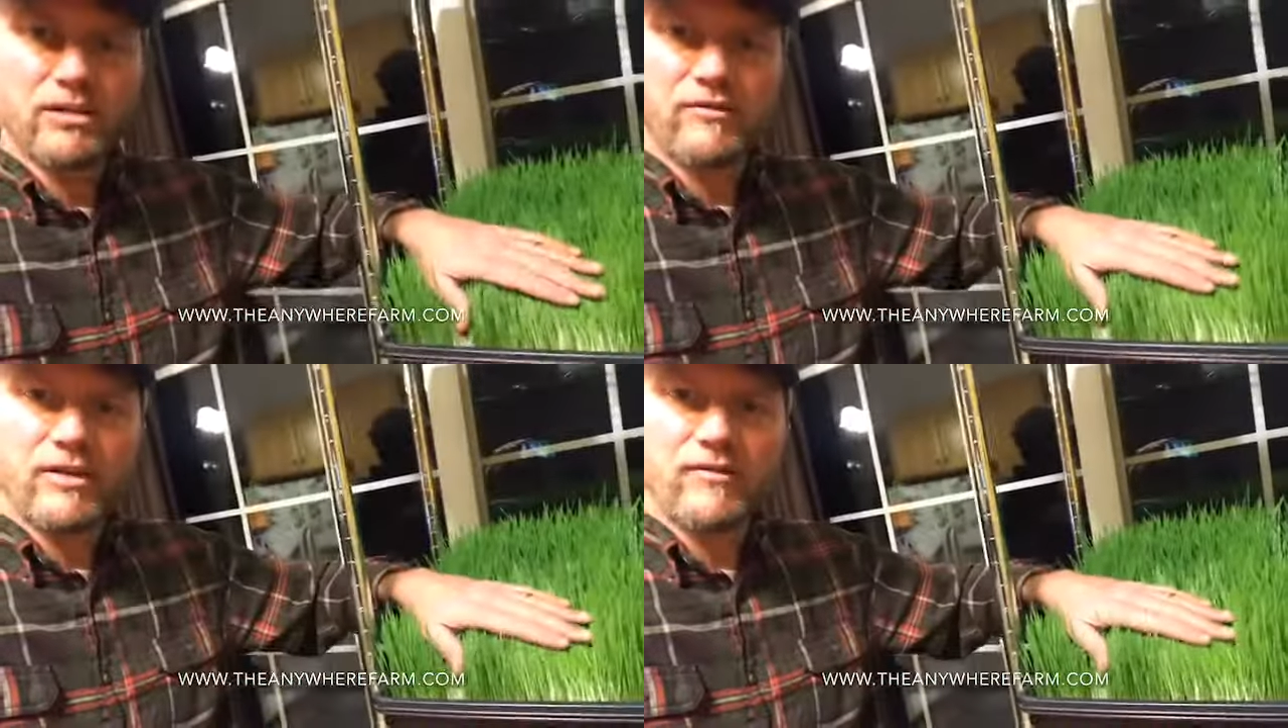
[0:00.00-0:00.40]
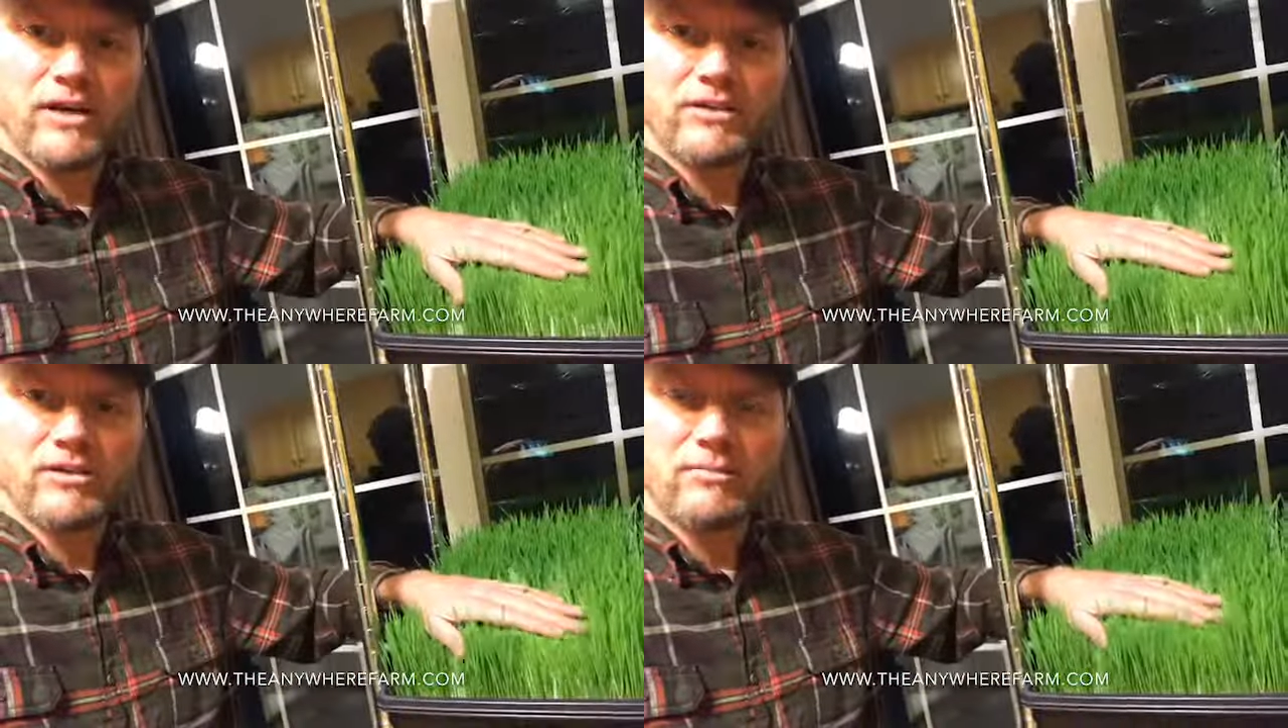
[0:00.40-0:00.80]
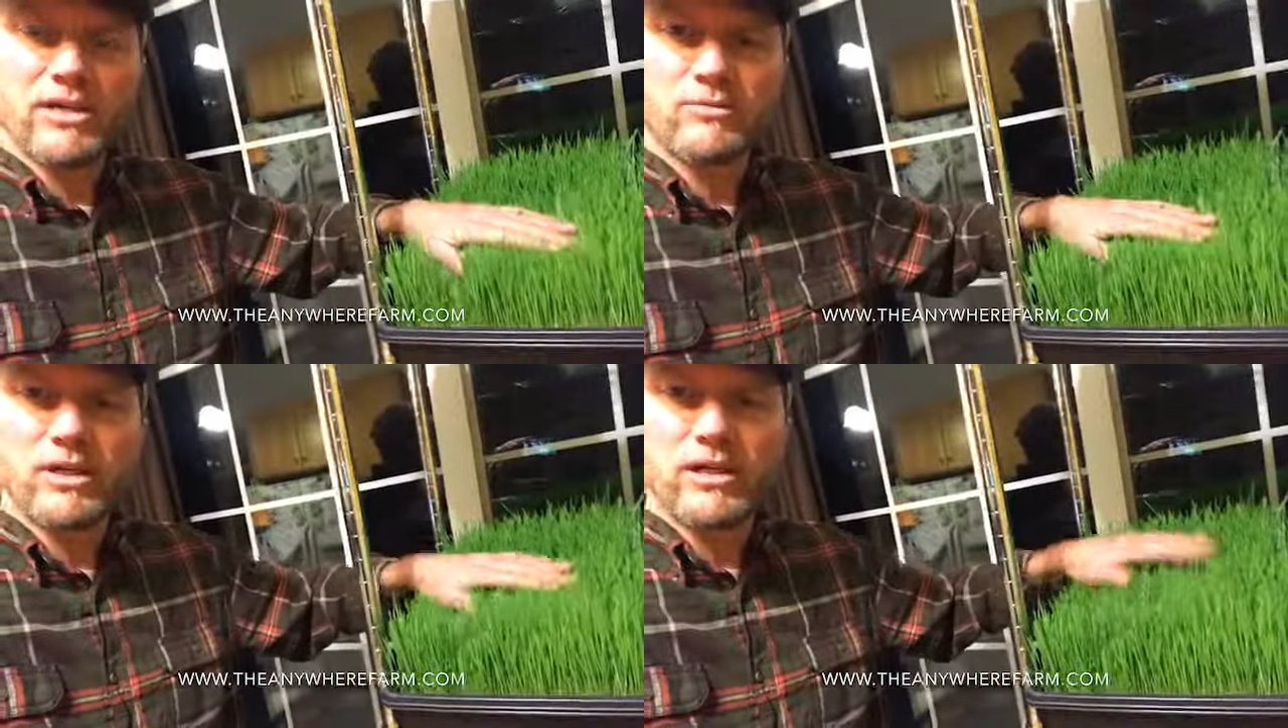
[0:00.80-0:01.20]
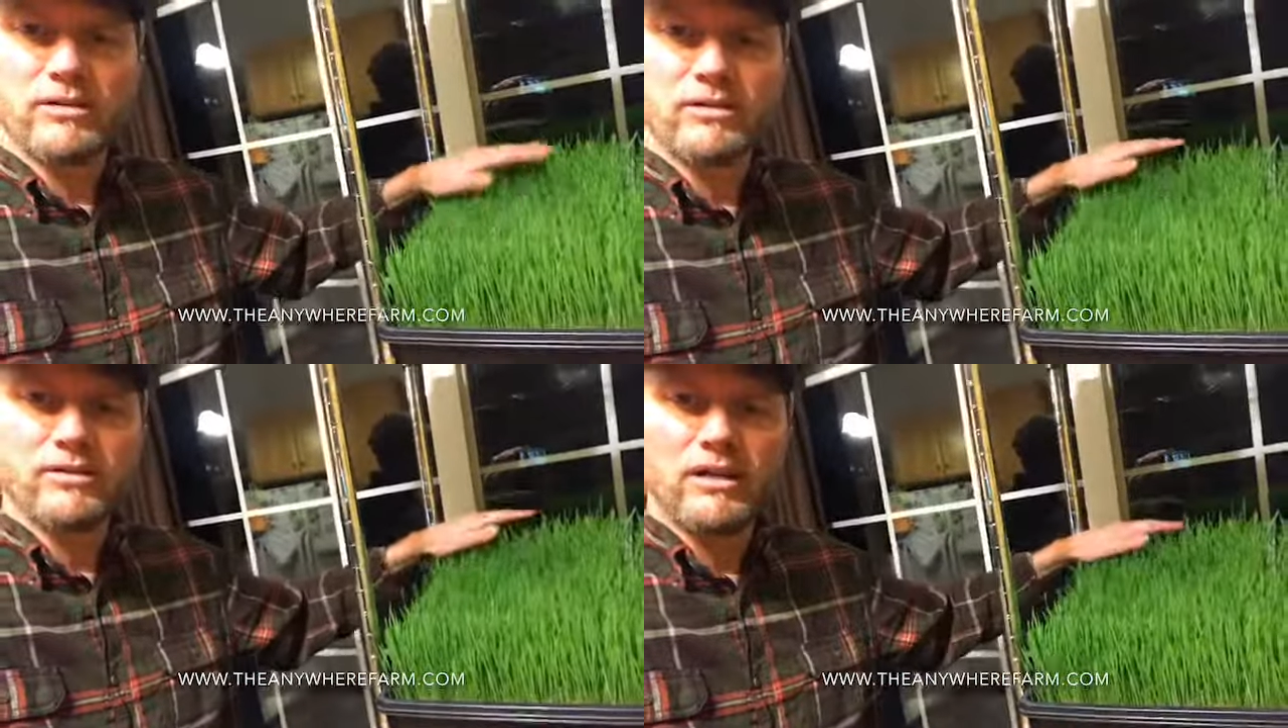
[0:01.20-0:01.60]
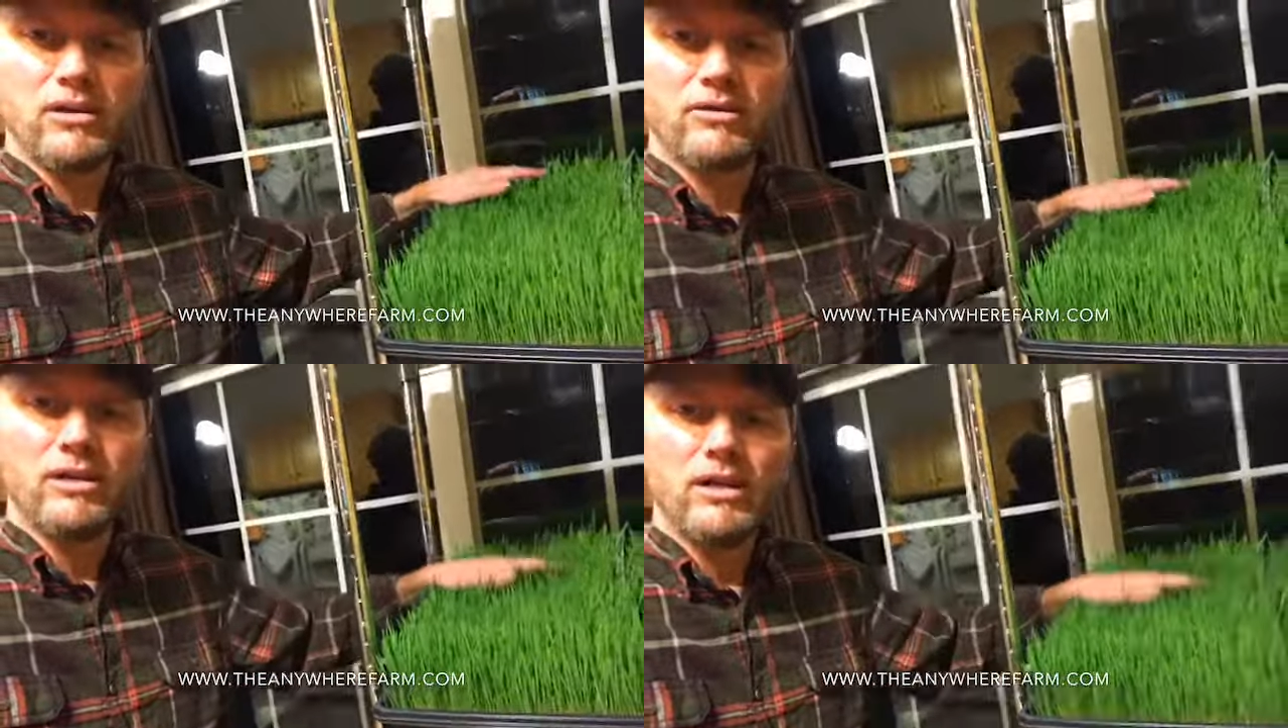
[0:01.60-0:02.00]
And if I find some as we cut this
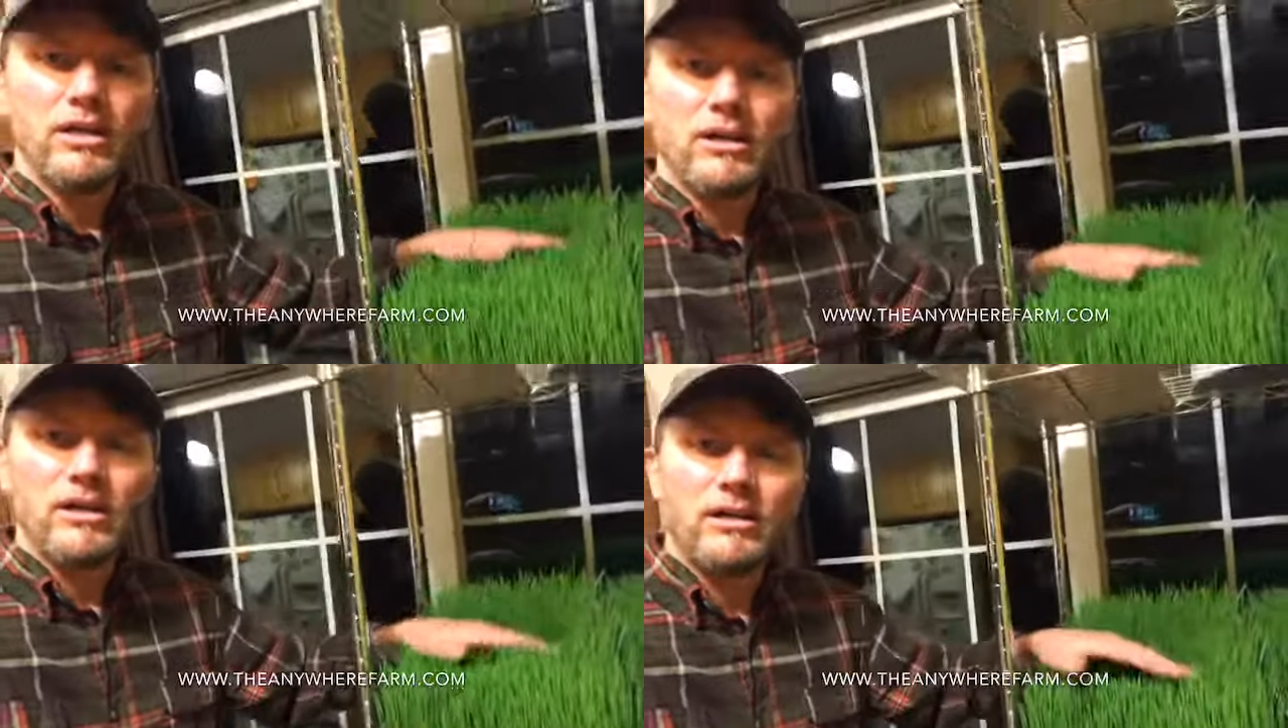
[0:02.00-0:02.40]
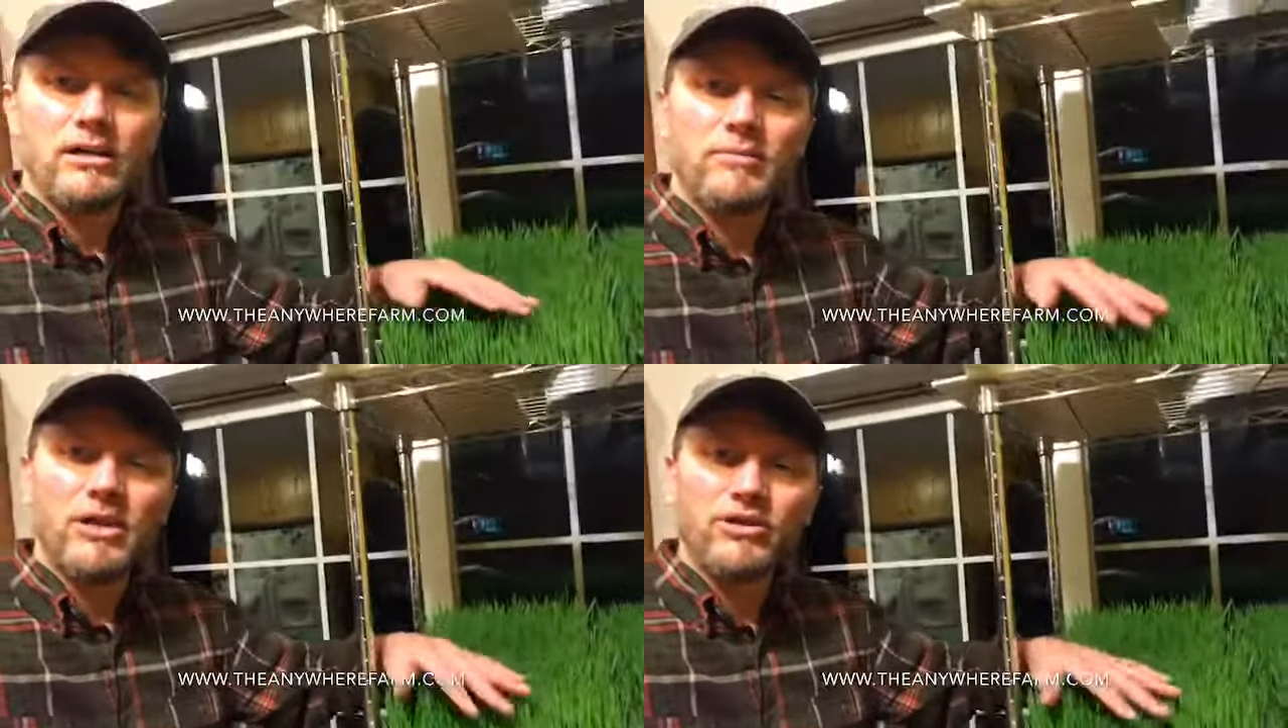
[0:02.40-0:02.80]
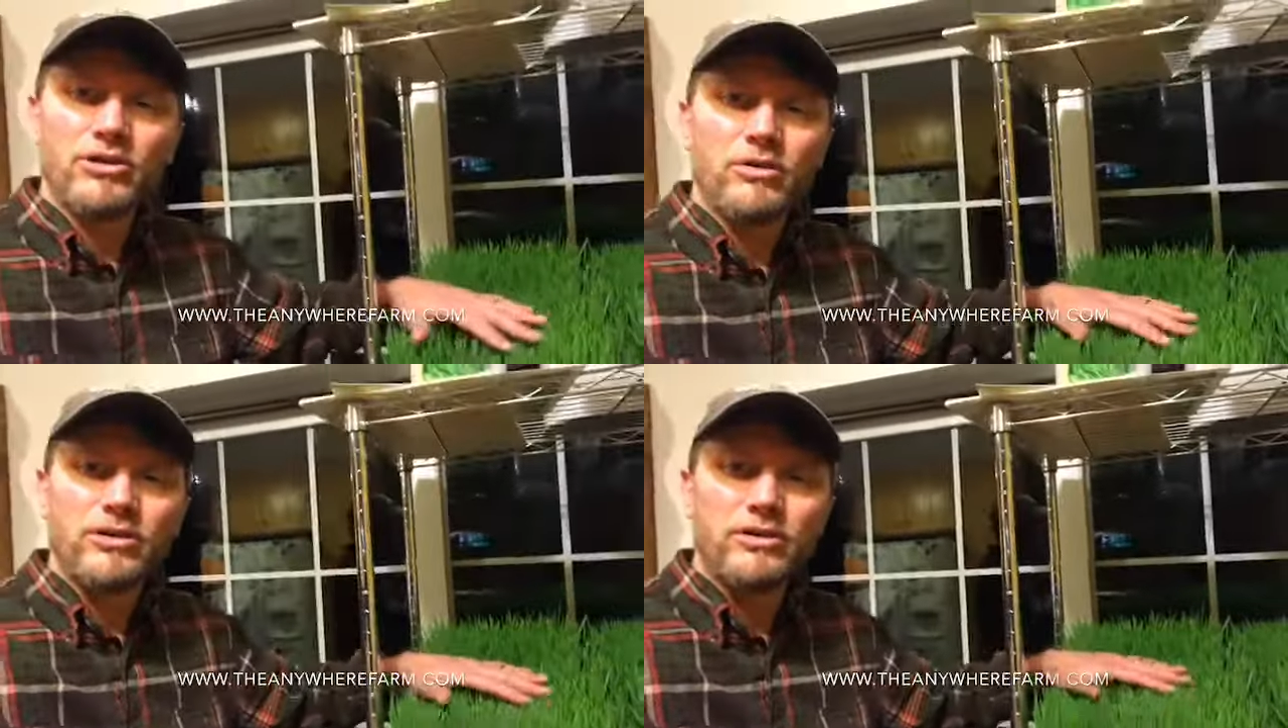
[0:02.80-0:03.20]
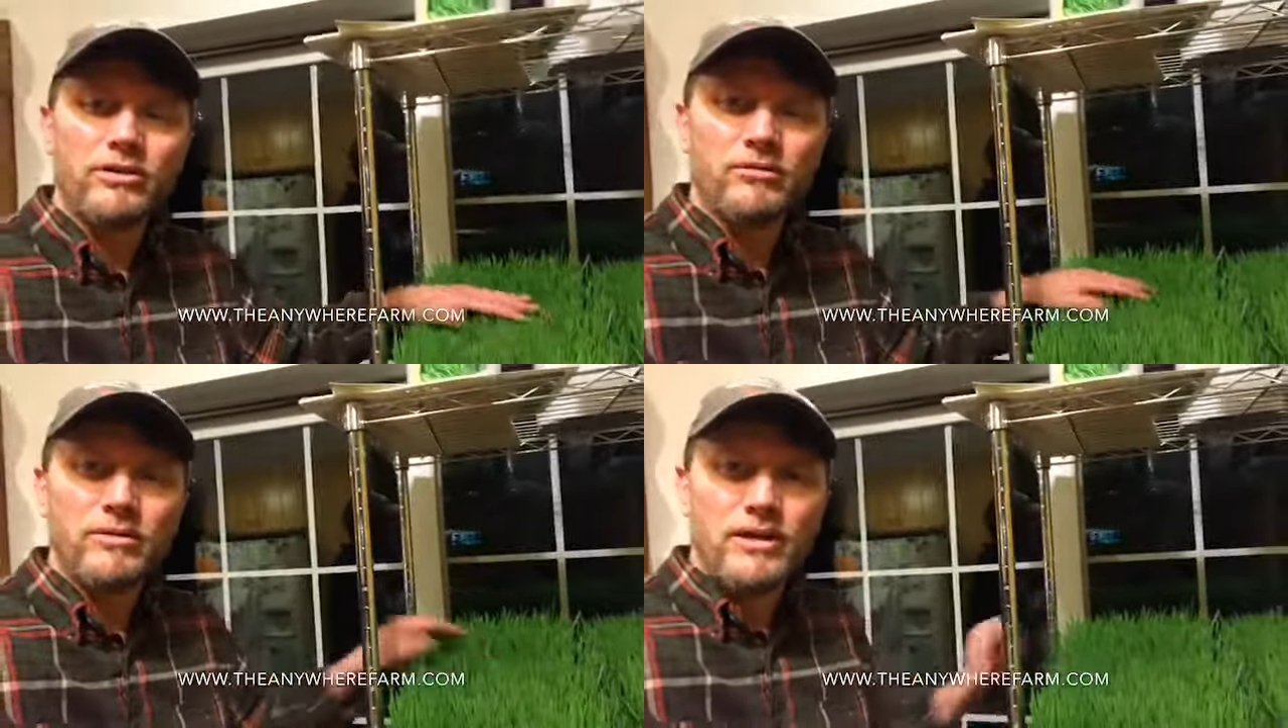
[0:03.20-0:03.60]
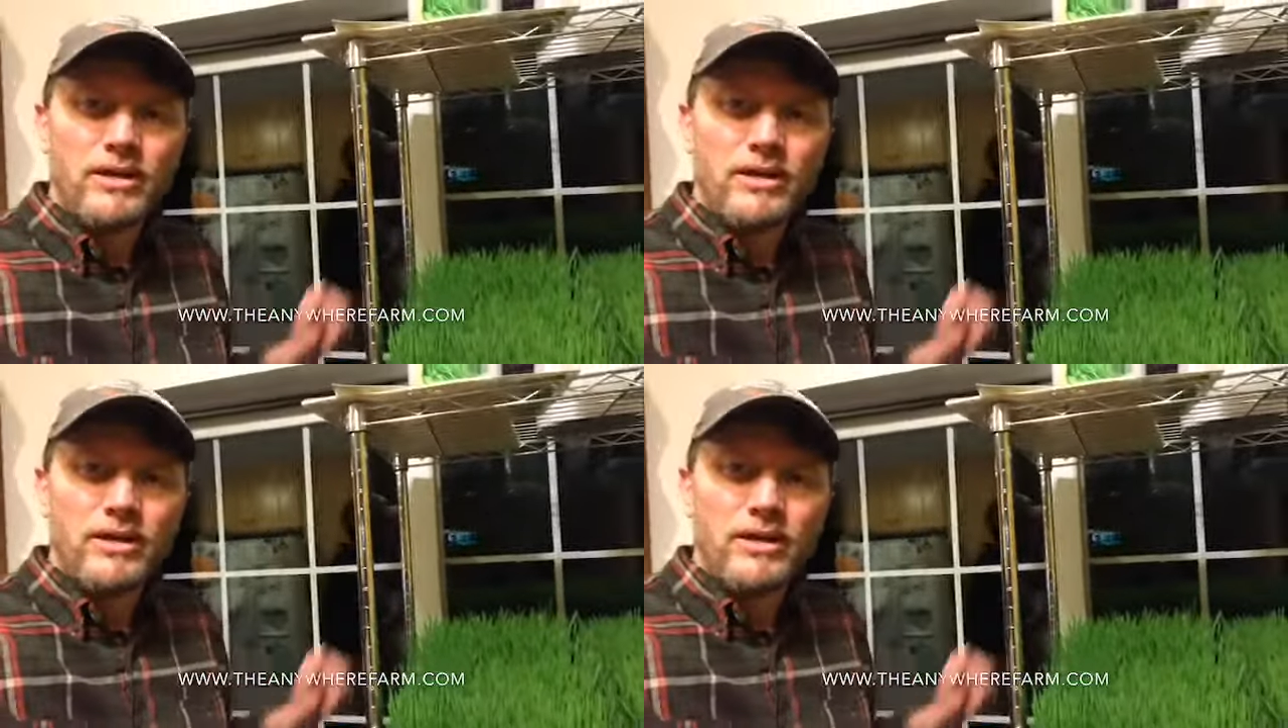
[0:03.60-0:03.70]
down, um, I'll show it to you.